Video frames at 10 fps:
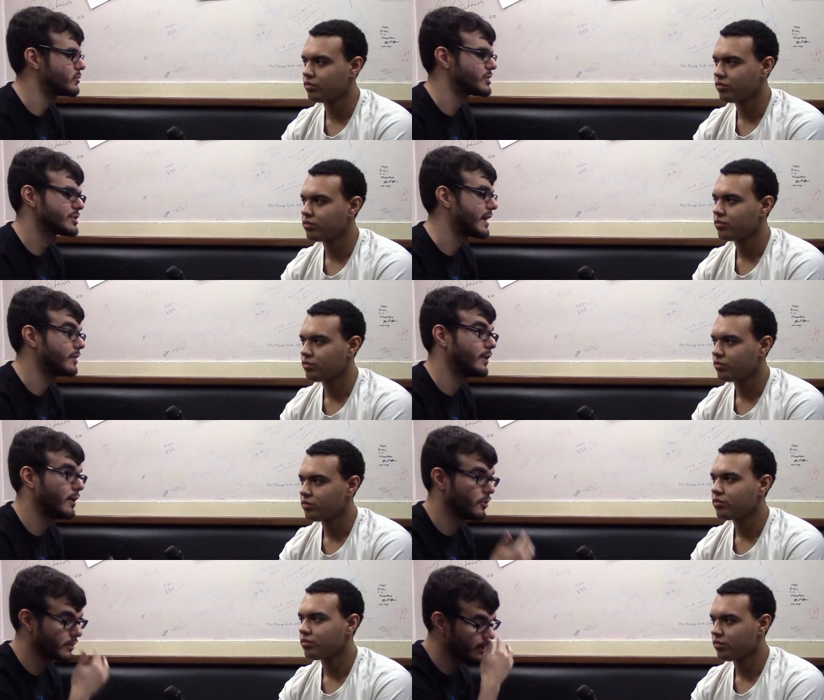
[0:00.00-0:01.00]
Speaker 1: which I don't know
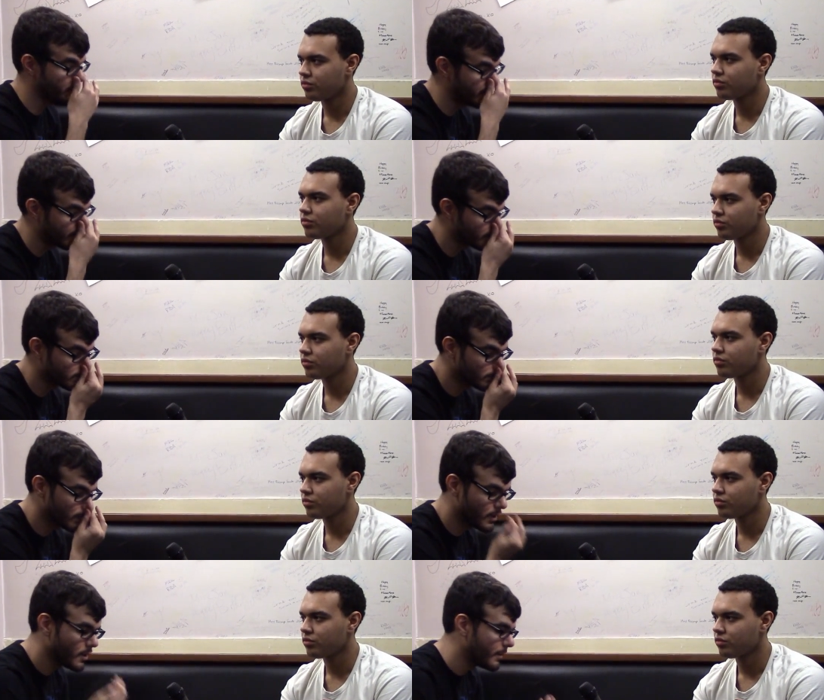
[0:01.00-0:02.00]
how long that'll take.
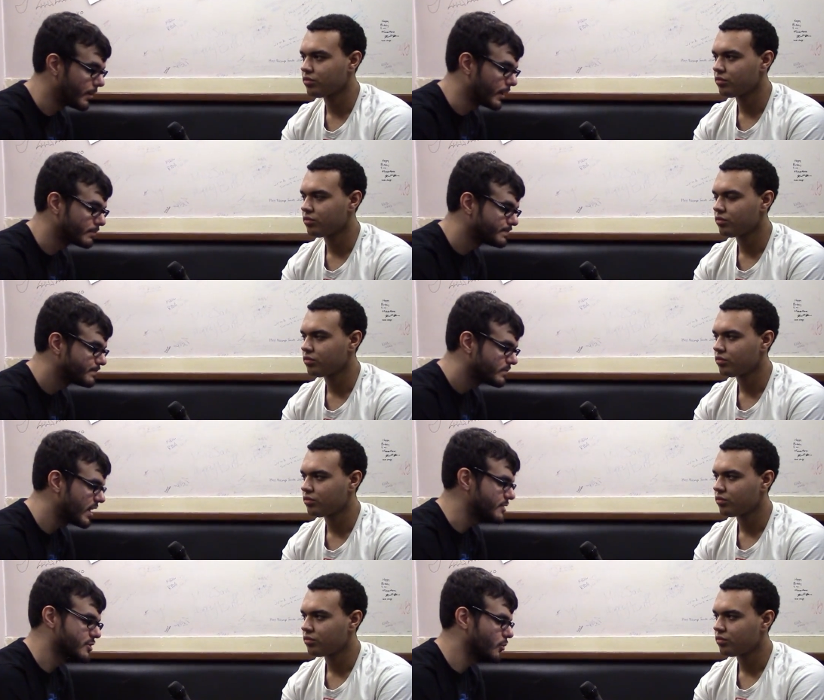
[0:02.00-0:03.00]
But
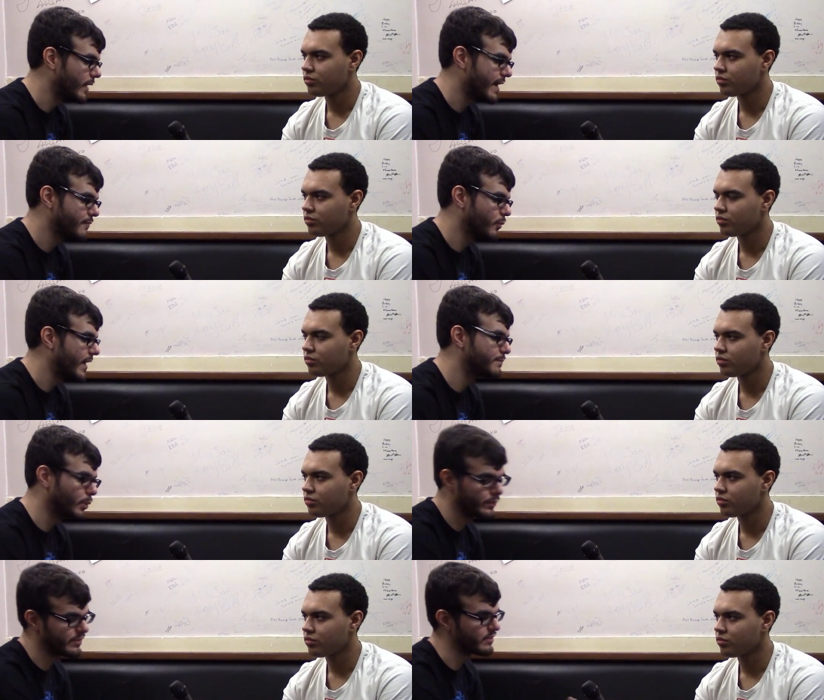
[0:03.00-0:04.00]
yeah, so we'll have we'll have
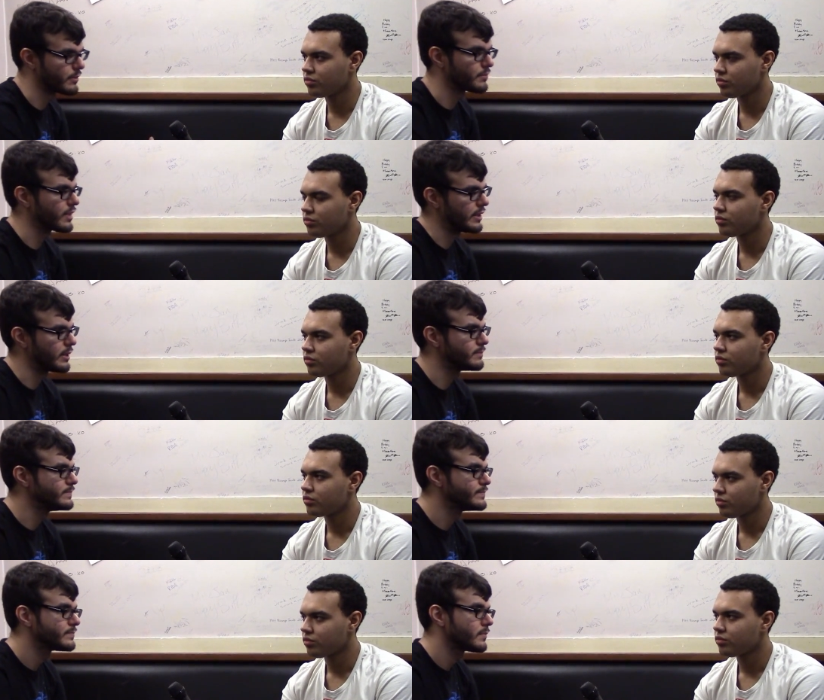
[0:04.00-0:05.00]
both systems, and then
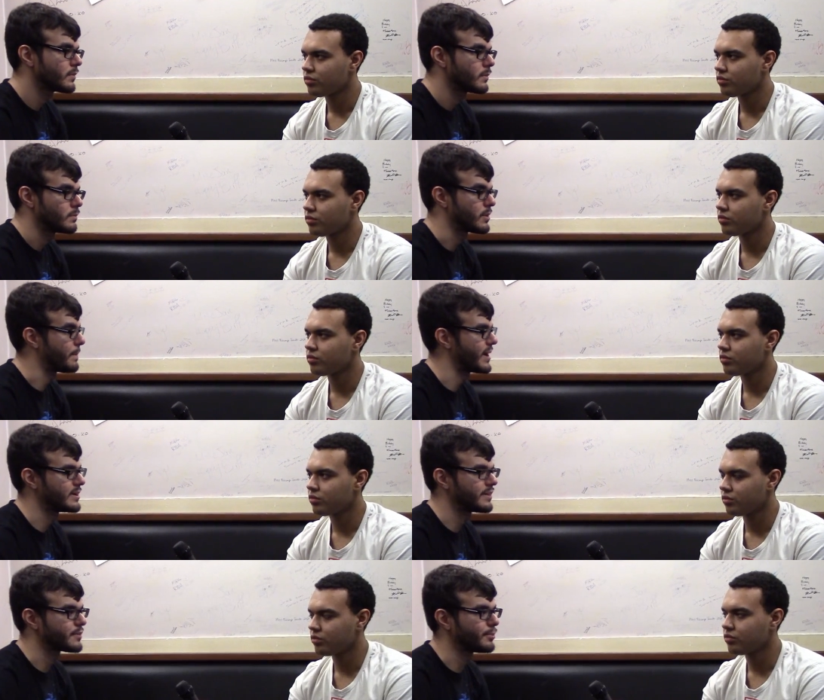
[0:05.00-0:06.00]

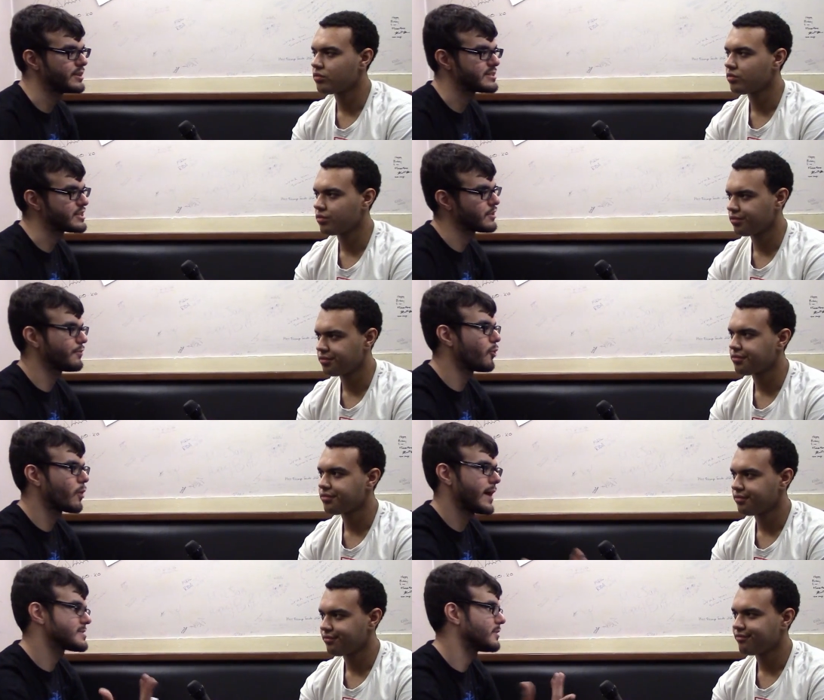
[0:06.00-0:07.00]
depending if the PlayStation
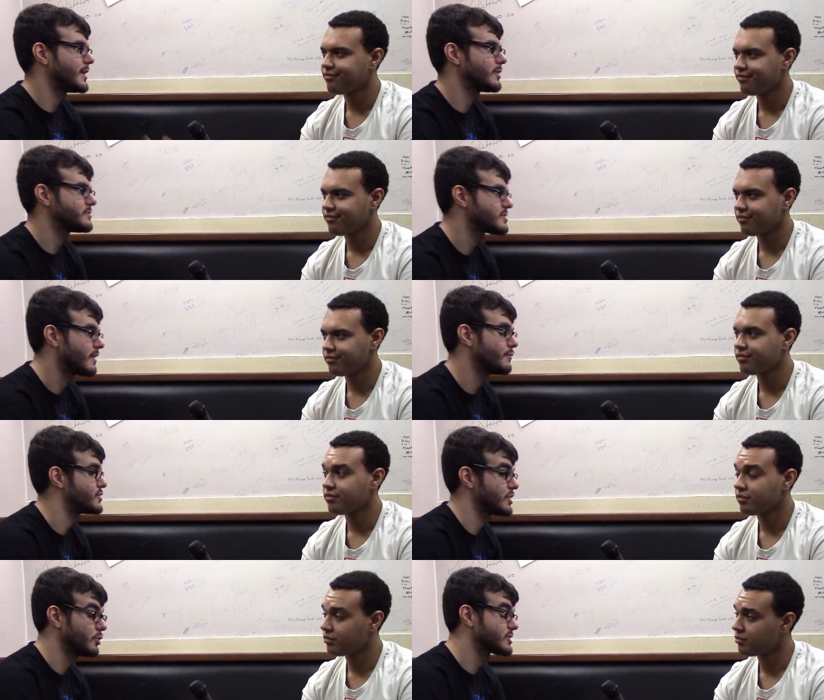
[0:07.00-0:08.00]
4 has a lot of good stuff,
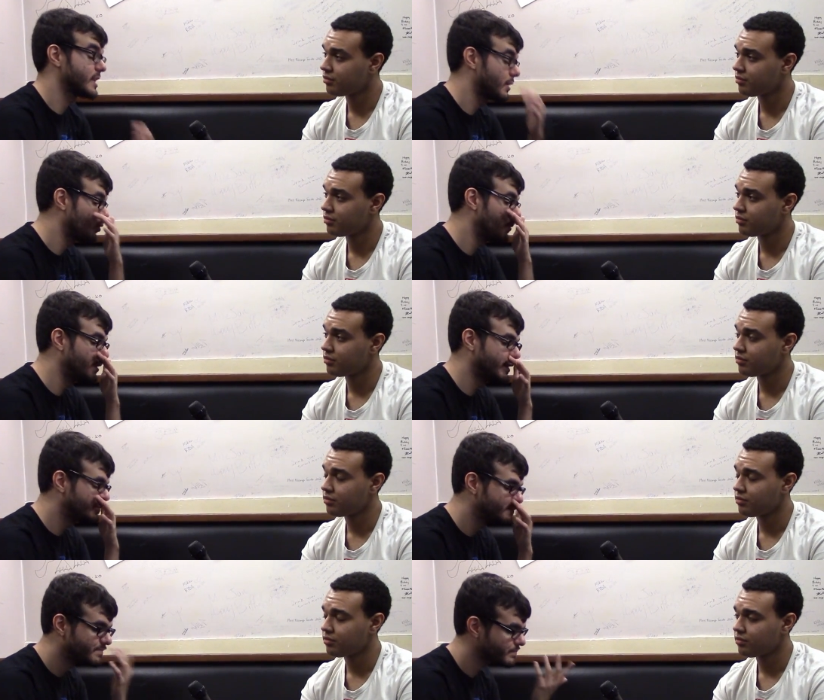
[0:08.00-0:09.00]
which it looks like it will be,
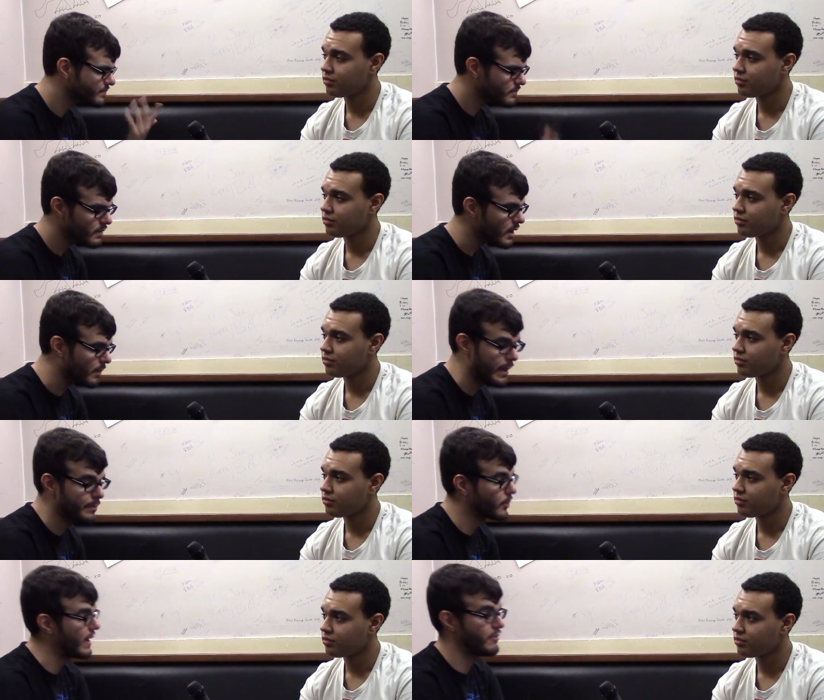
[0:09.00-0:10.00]

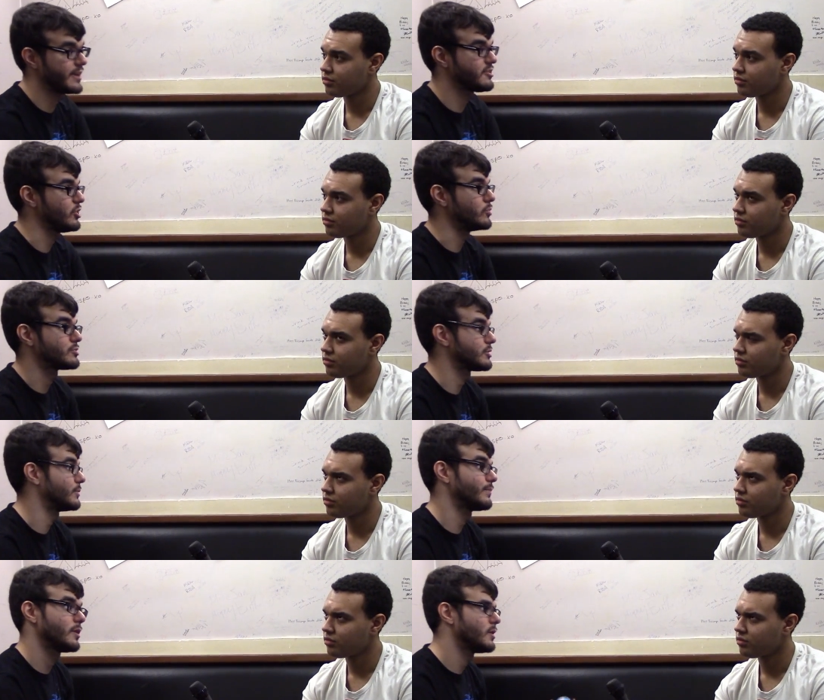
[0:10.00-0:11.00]
maybe we'll have that too.
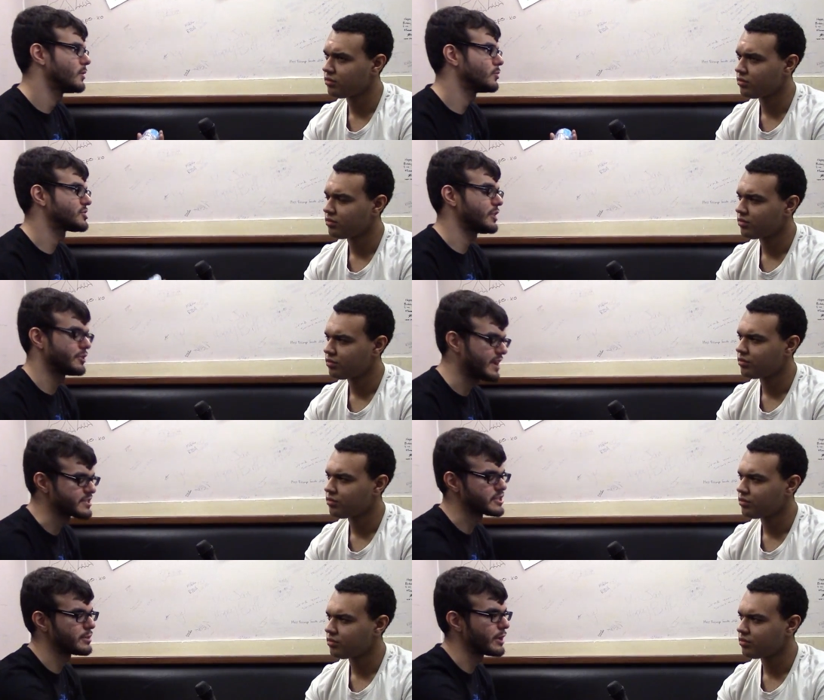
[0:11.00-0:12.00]
So we'll see. Our
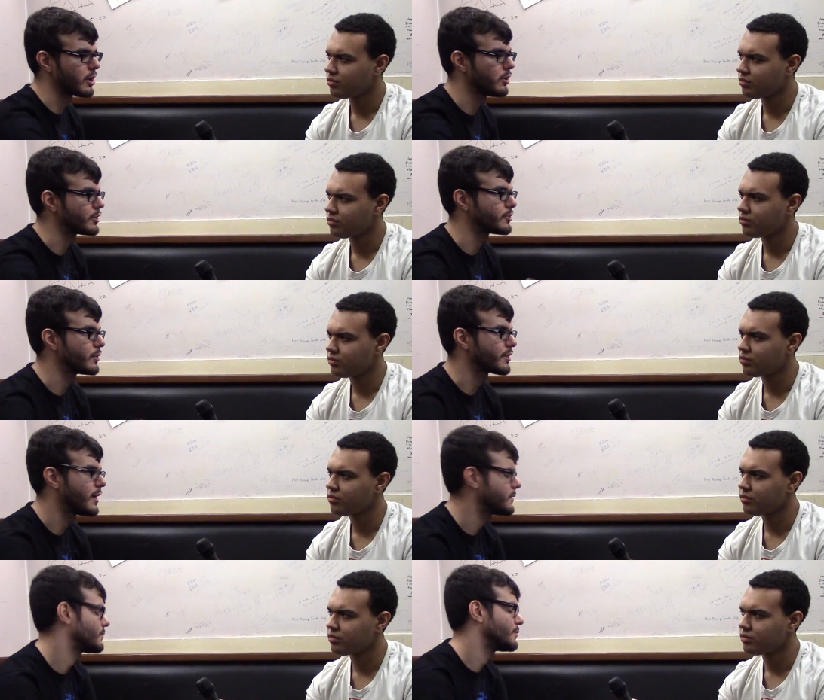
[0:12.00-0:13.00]
desk is going to be cluttered with
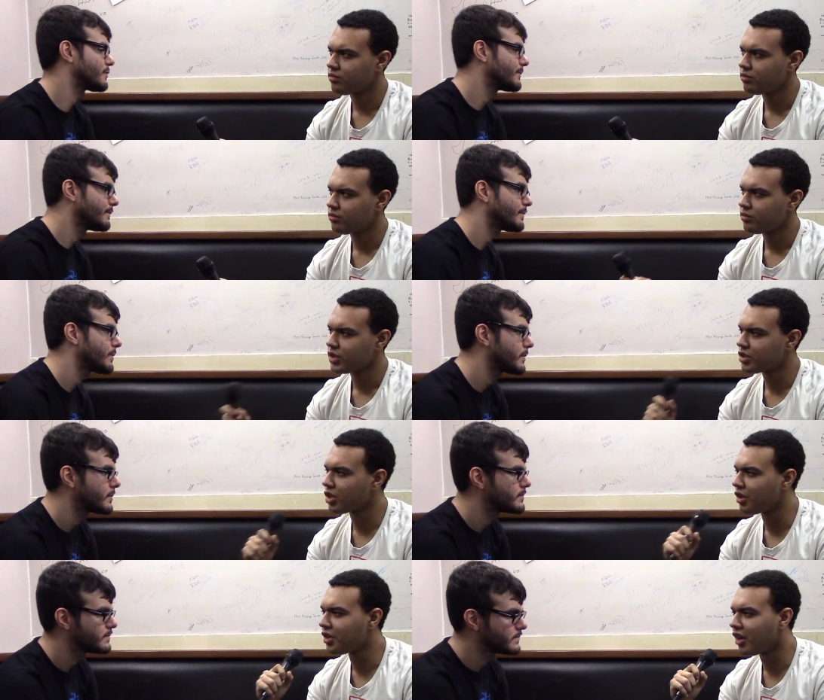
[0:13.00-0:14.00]
consoles.
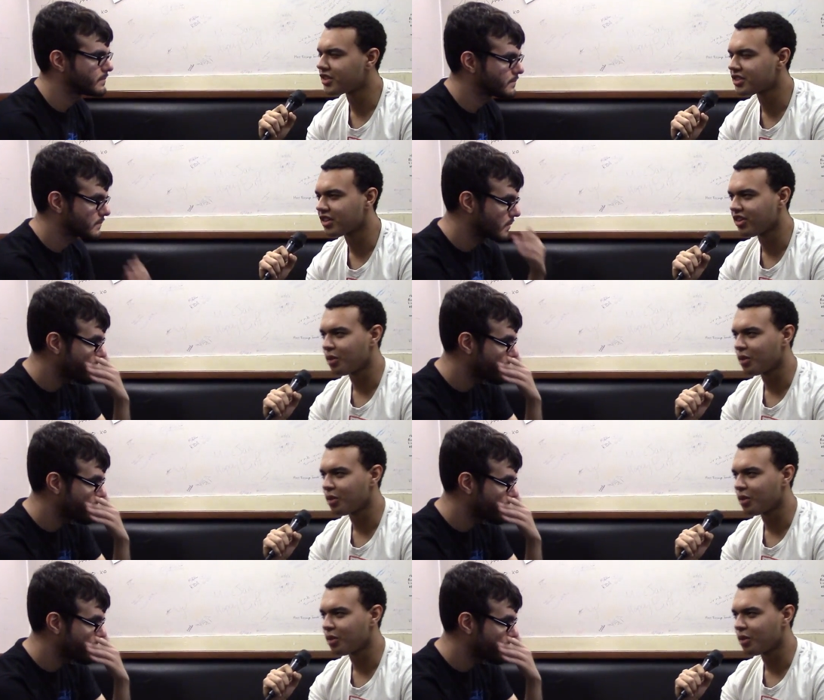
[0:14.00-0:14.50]
Speaker 2: So you also going to